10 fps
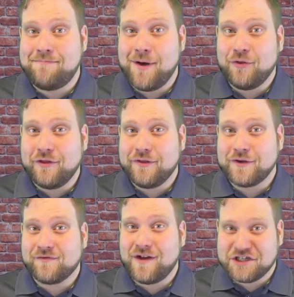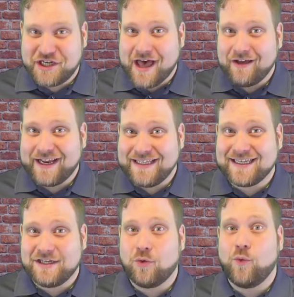both of those functionalities
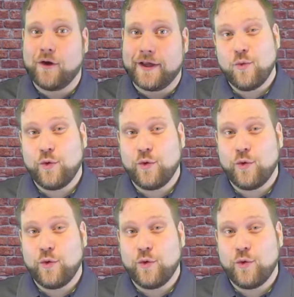into one.